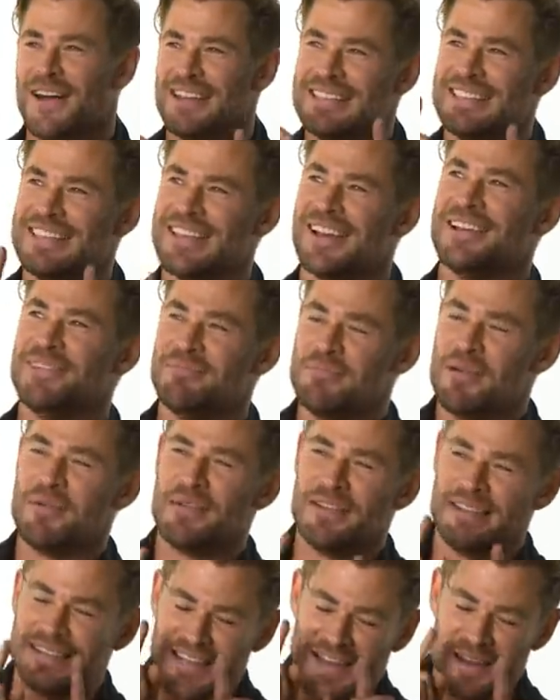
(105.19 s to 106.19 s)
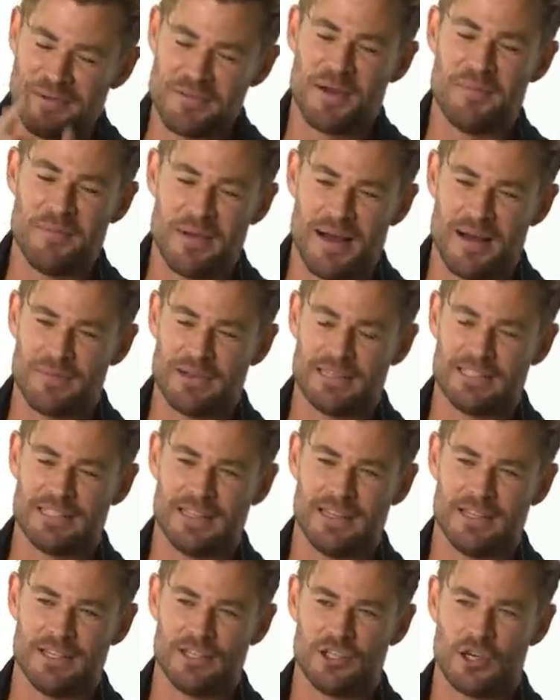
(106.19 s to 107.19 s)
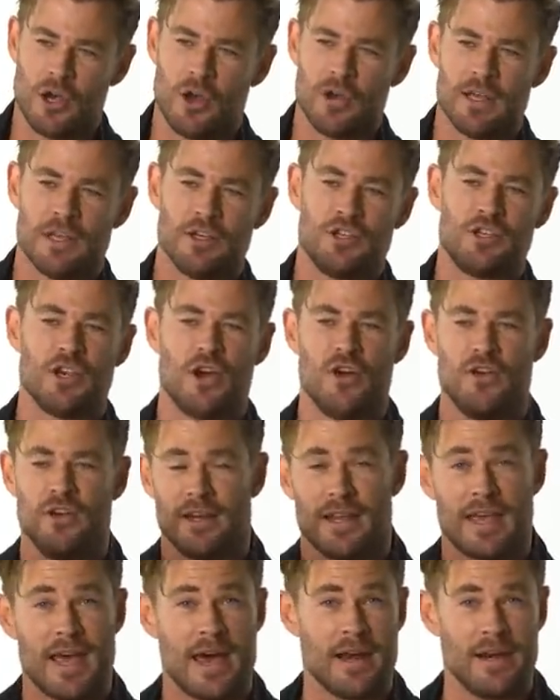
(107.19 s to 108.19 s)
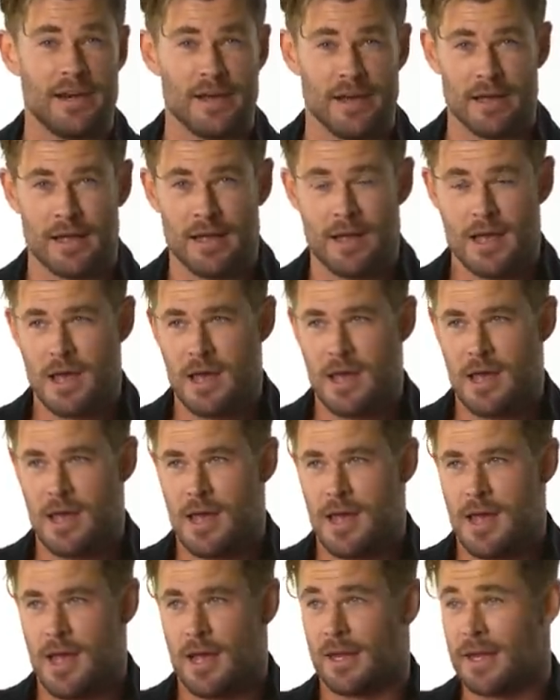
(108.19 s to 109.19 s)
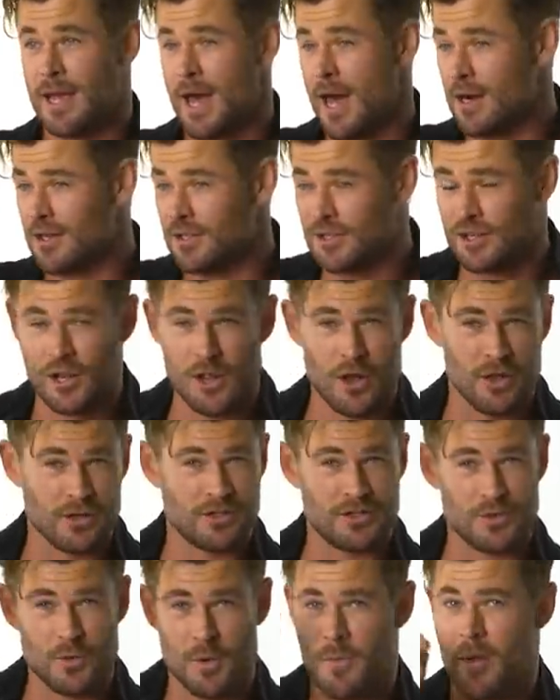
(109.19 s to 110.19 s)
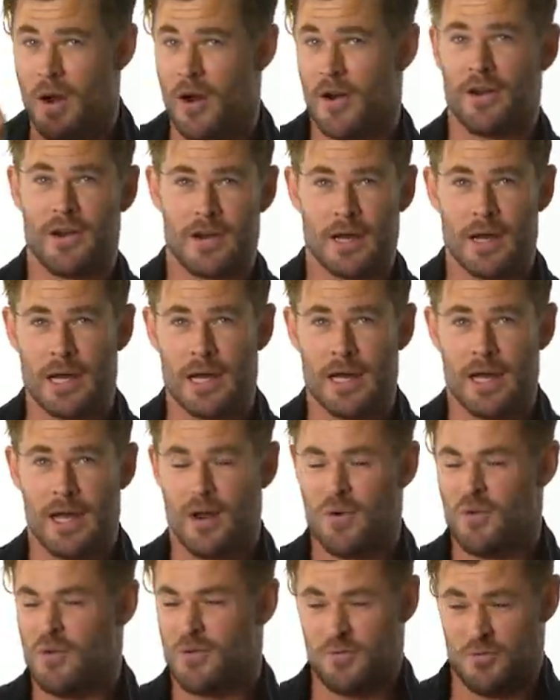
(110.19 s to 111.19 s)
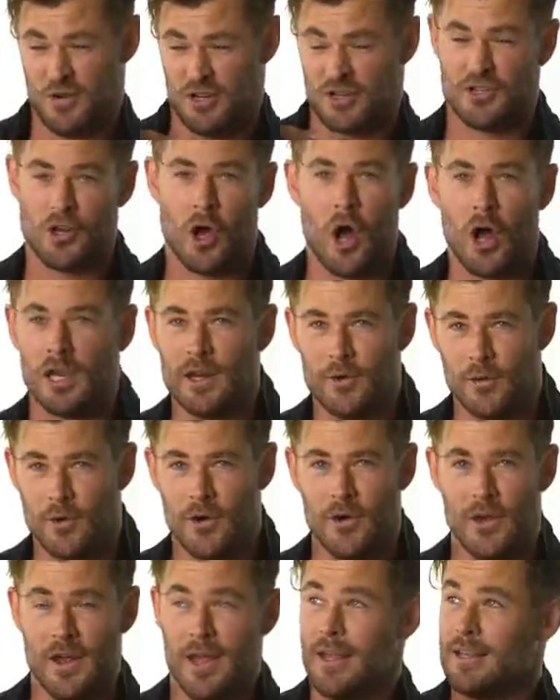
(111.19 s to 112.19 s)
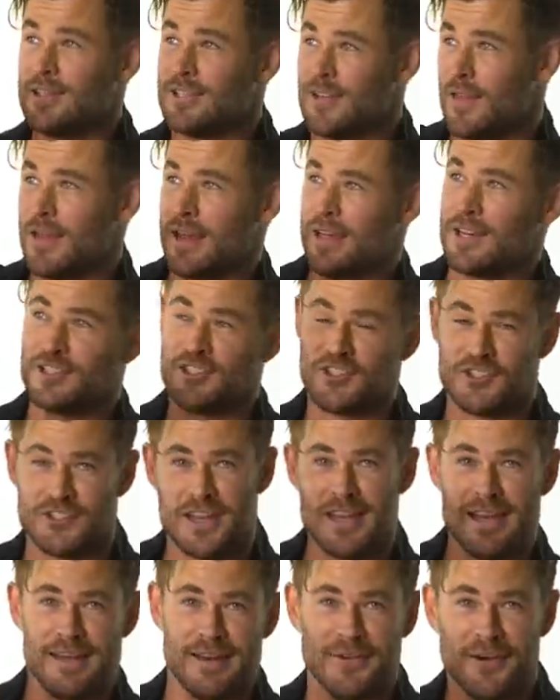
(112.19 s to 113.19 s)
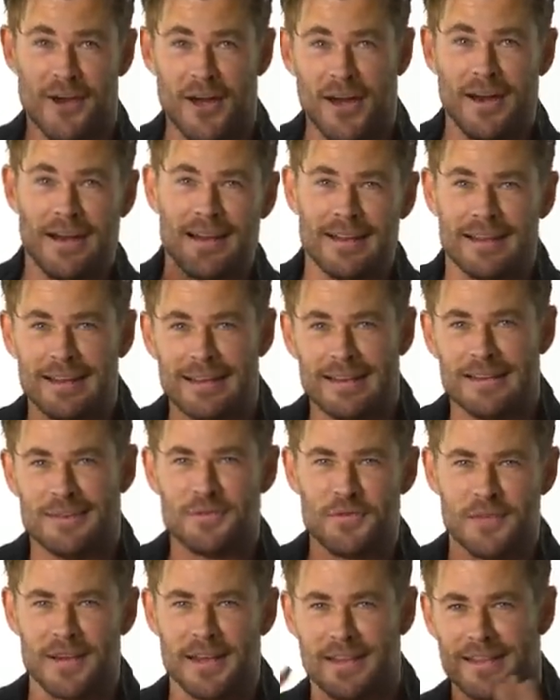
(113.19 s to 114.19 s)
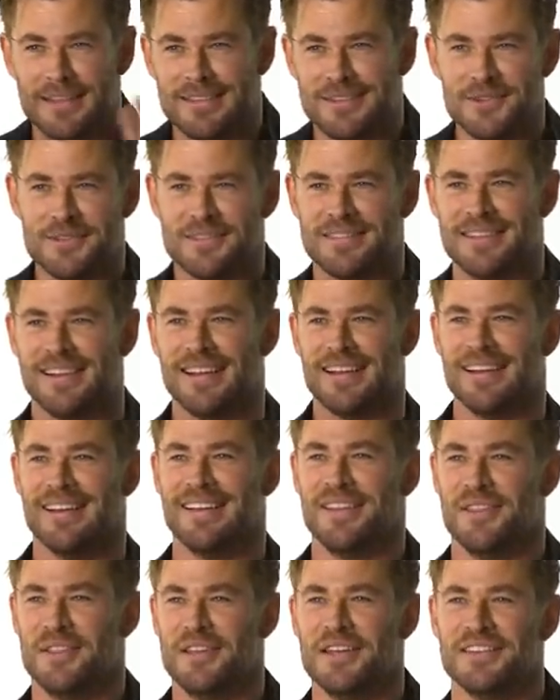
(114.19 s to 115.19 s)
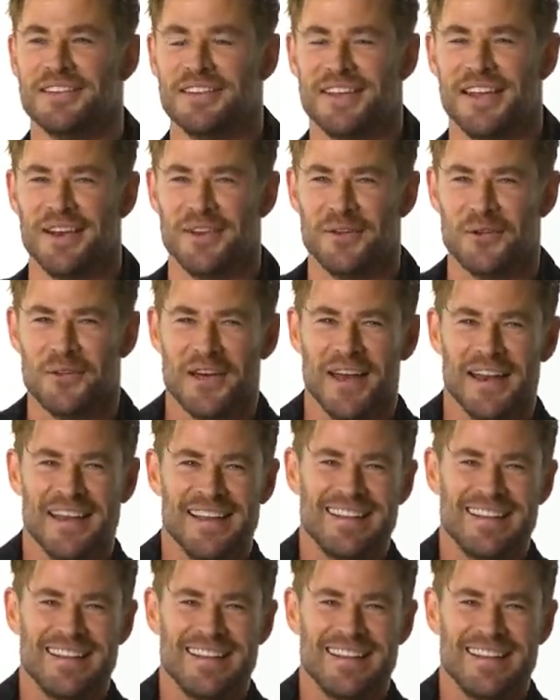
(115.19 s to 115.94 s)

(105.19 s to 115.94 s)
I, I remember telling my mum, I said, the show gets shown in Canada and Canada's close to America, which is Hollywood, so they're going to see it, right? Like, forget, you know, the internet and all that.